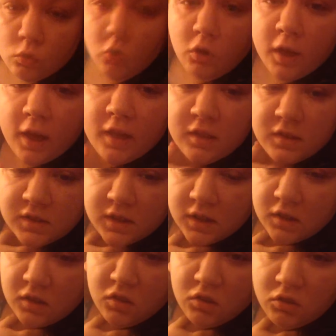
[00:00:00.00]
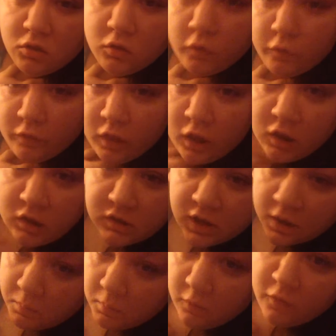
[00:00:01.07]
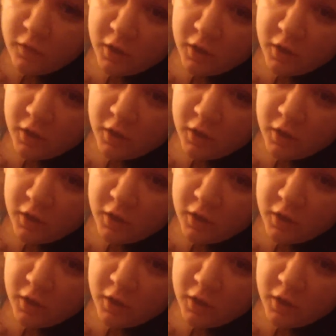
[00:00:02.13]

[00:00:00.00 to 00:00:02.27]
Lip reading: Okay, I decided to do a vlog type of